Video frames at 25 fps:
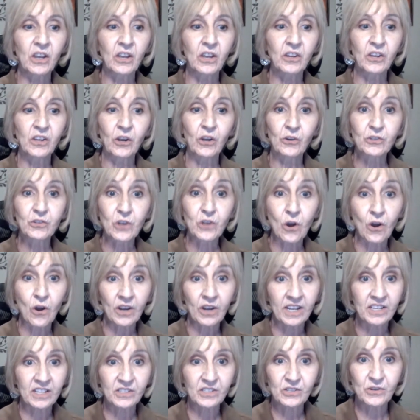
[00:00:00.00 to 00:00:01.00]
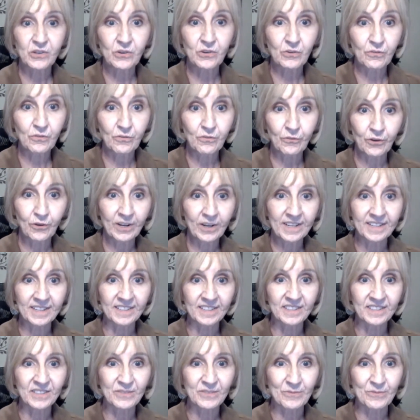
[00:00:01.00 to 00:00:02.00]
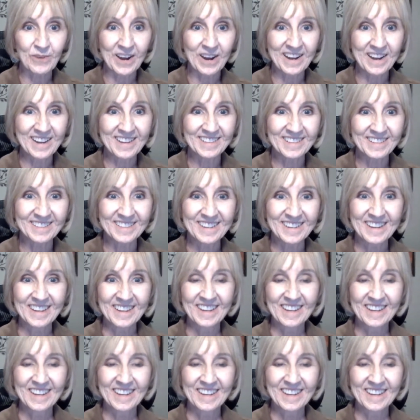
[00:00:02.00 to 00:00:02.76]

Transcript: you're talking to your friends, right?